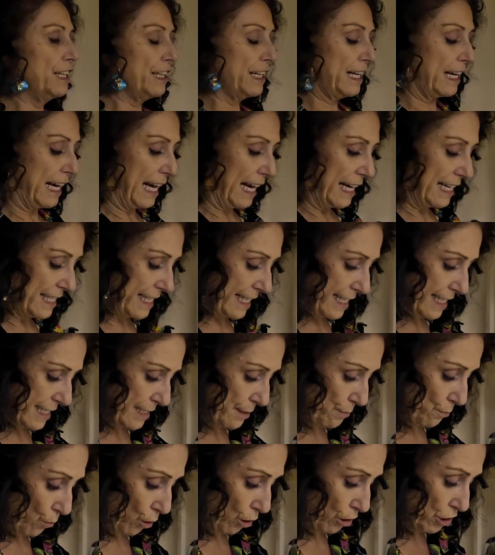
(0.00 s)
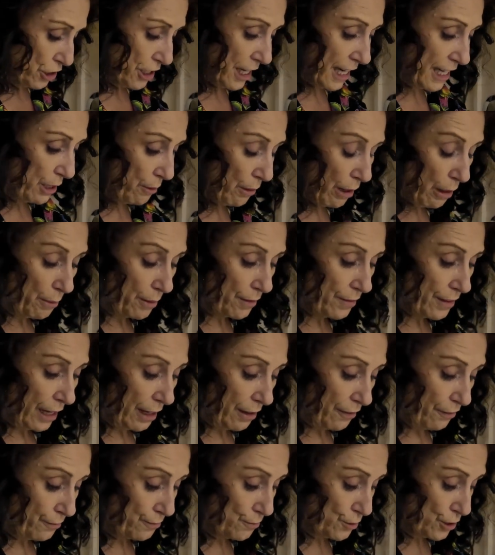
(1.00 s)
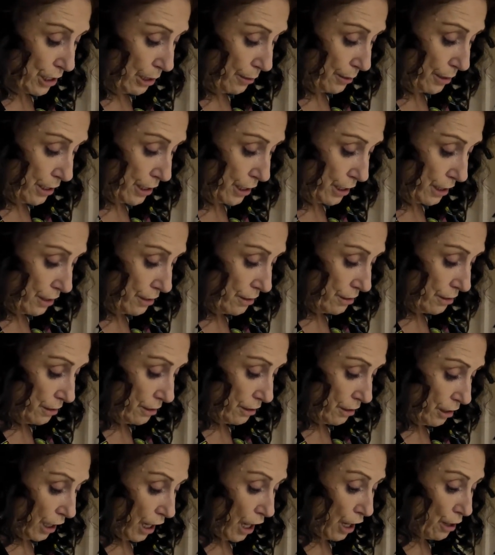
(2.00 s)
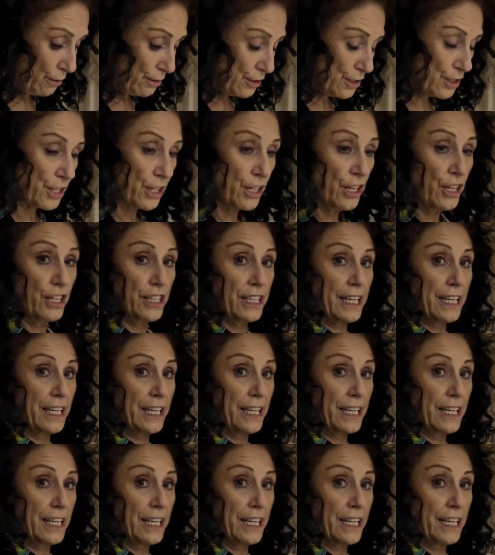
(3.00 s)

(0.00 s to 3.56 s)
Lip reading: you could get a decent wash anyway with that shower curtain closed.